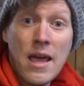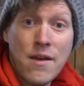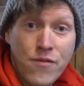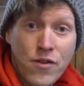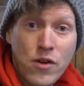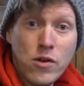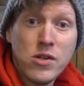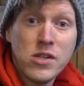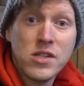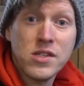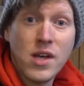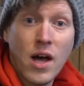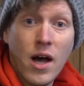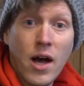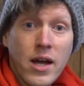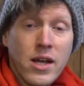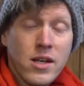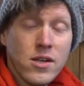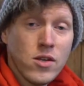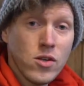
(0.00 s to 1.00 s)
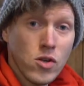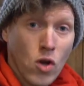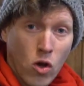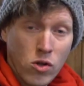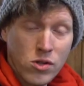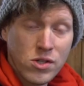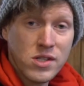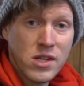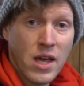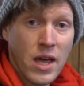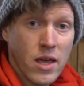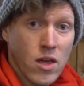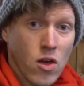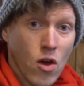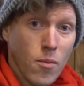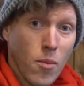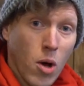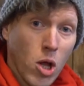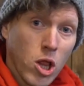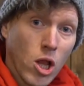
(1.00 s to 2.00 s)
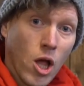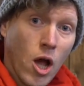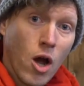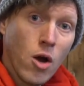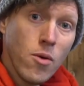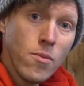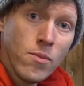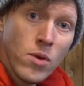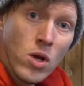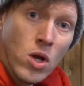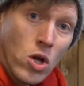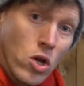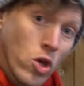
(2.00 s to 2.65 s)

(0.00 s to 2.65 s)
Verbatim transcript: If you decide not to take your model home,